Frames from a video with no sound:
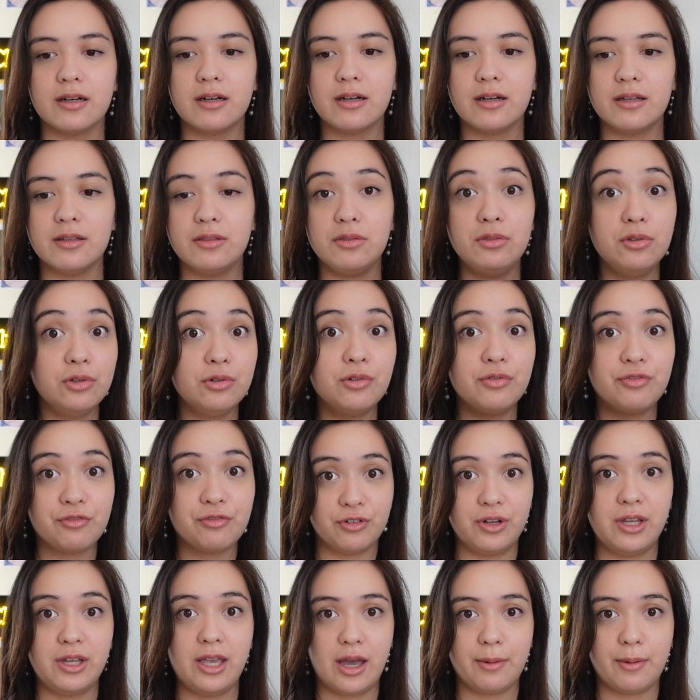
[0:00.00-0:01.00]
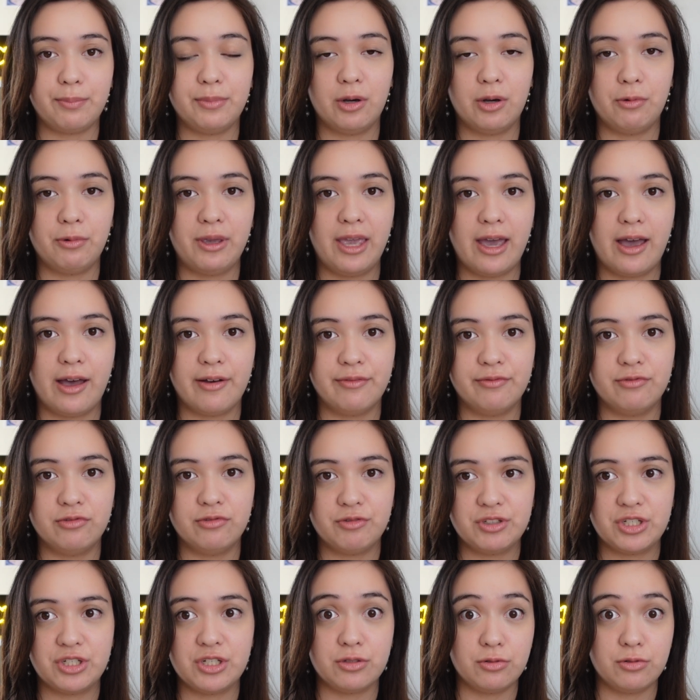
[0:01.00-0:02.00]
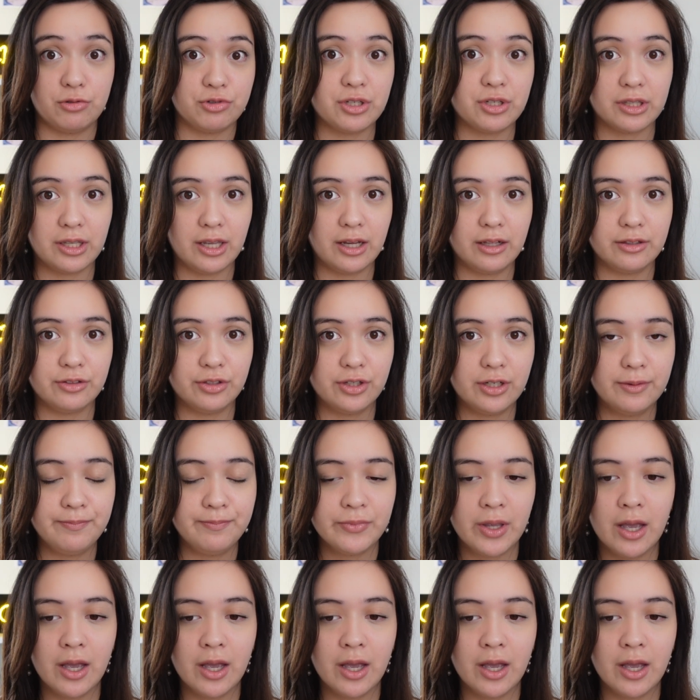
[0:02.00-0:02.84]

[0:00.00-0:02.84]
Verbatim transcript: new free app that we have, which is Notion Calendar.